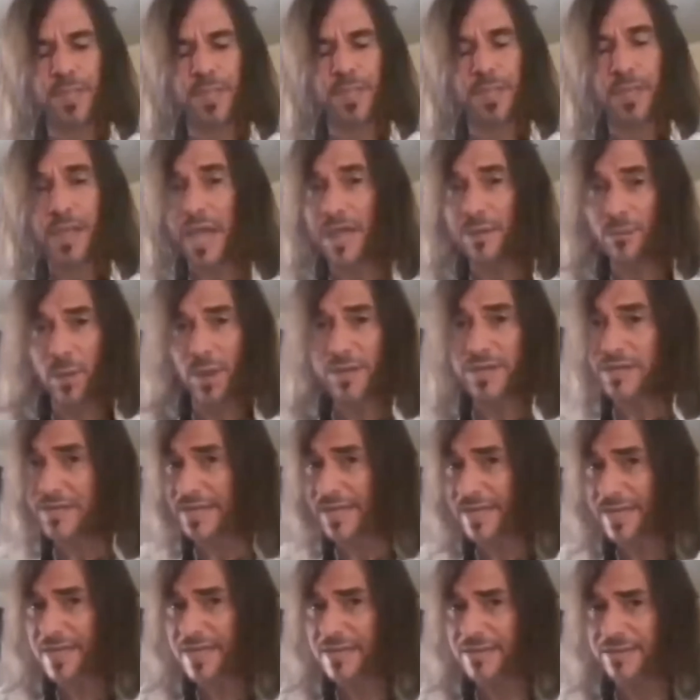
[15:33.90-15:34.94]
And where did
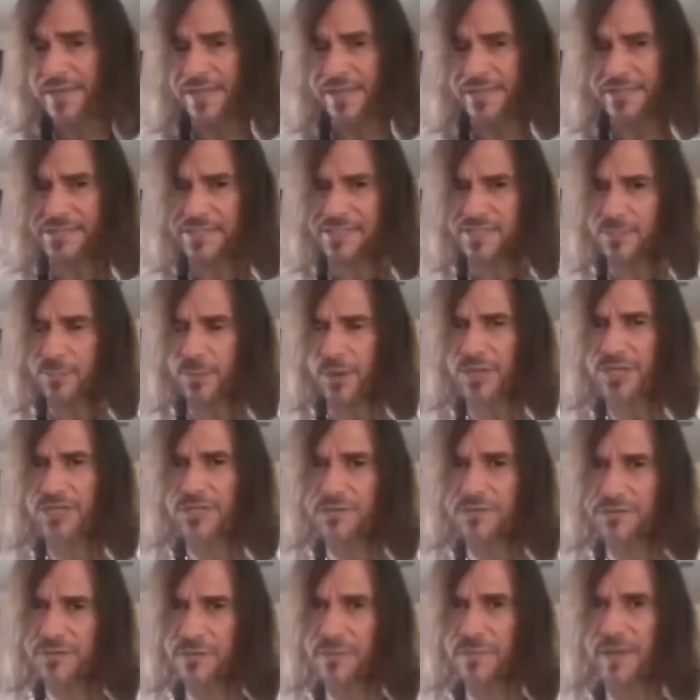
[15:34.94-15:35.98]
he get his
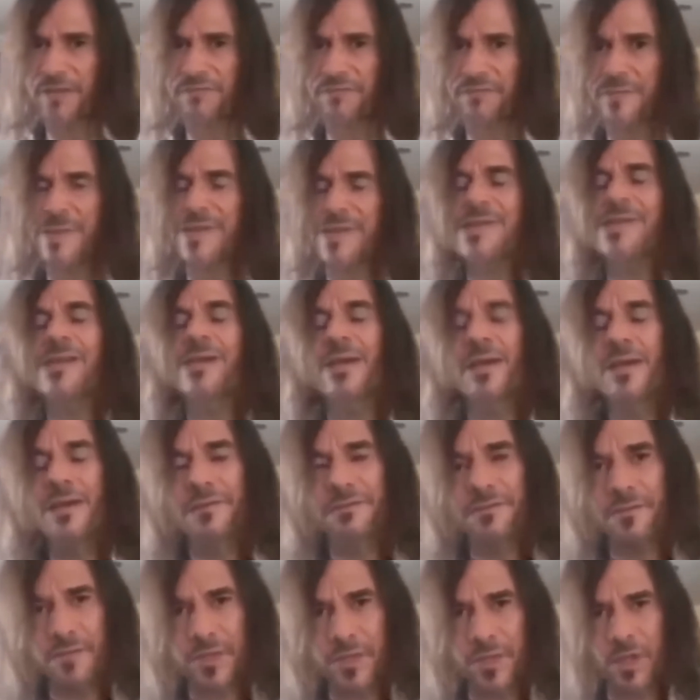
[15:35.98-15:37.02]
inspiration for the Baphomet?
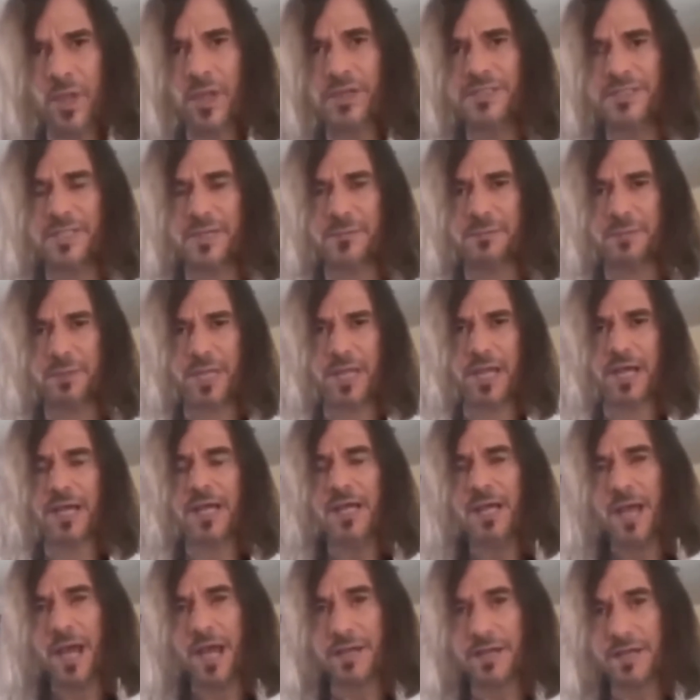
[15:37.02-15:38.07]
From the Knights Templar,
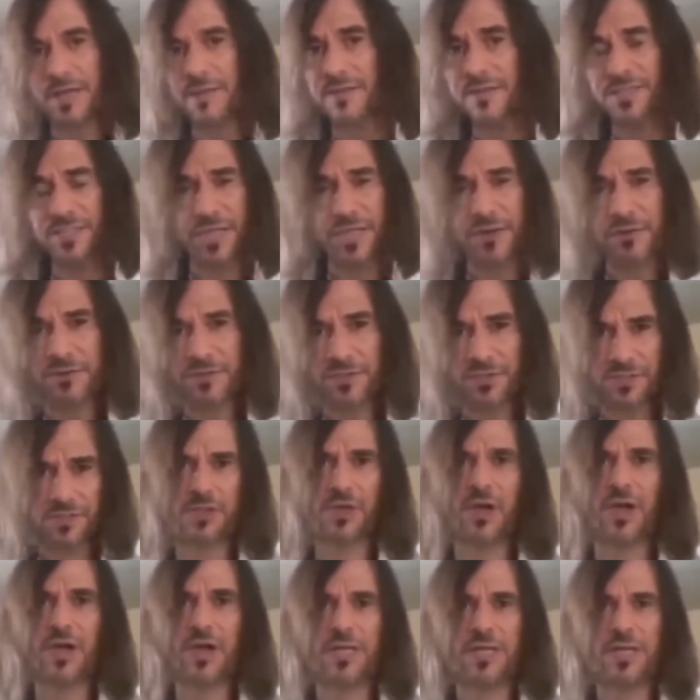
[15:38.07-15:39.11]
another secret
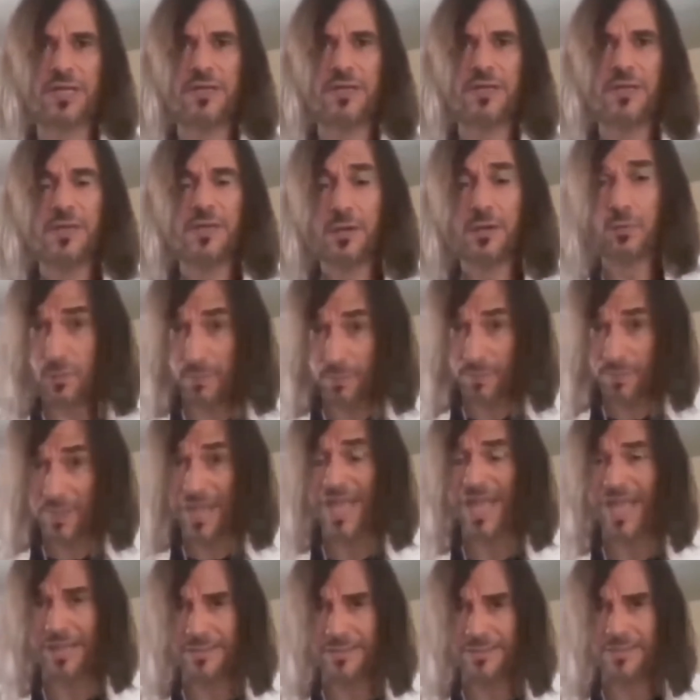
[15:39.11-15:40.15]
society who were
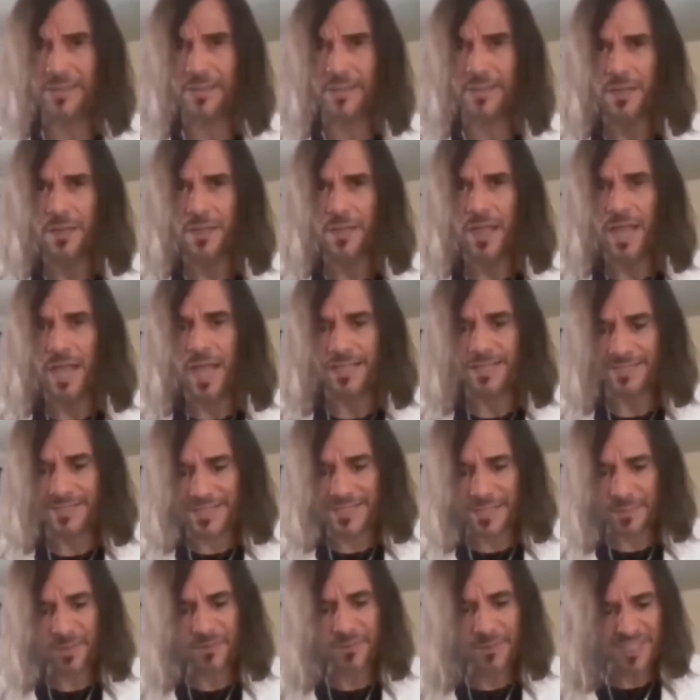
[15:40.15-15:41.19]
banned, and
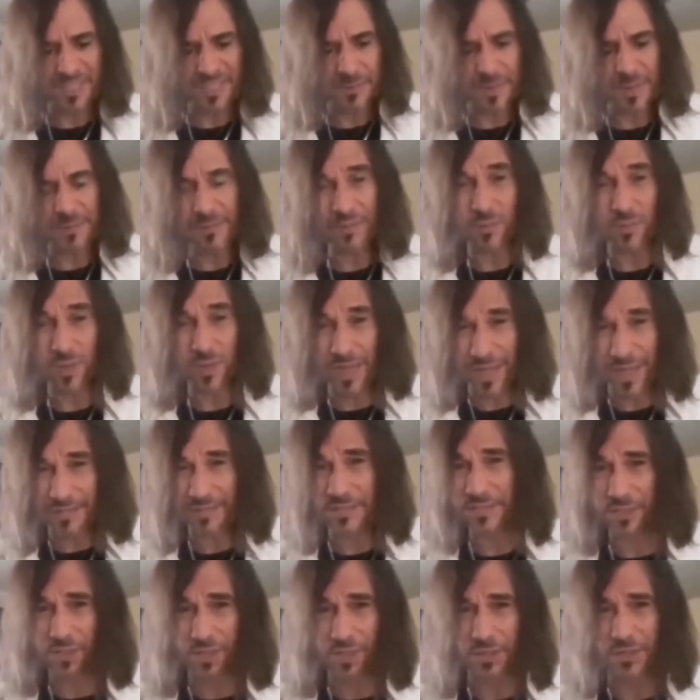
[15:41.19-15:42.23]
some of its members were
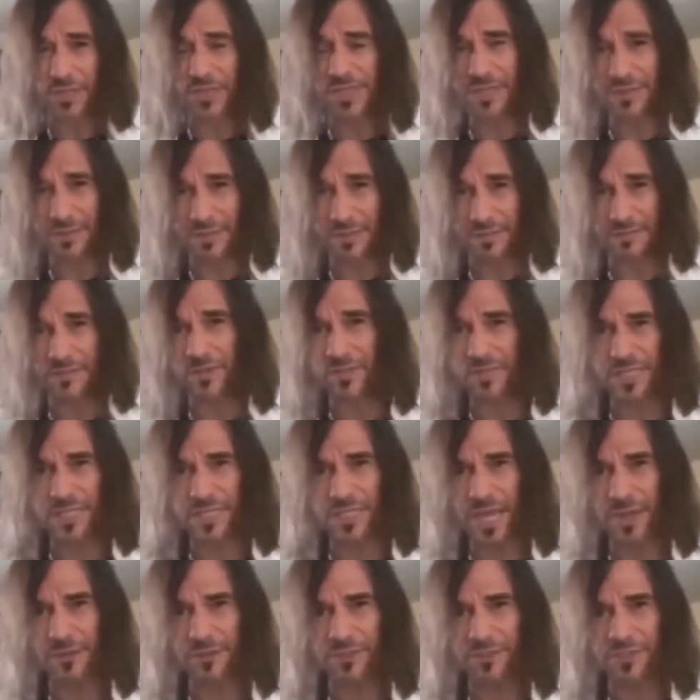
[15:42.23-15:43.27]
executed in the
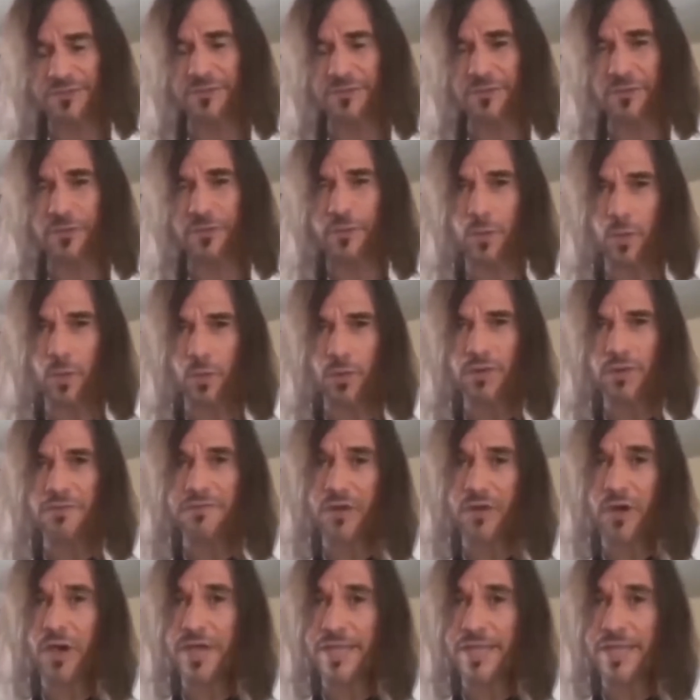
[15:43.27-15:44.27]
1300s for glorifying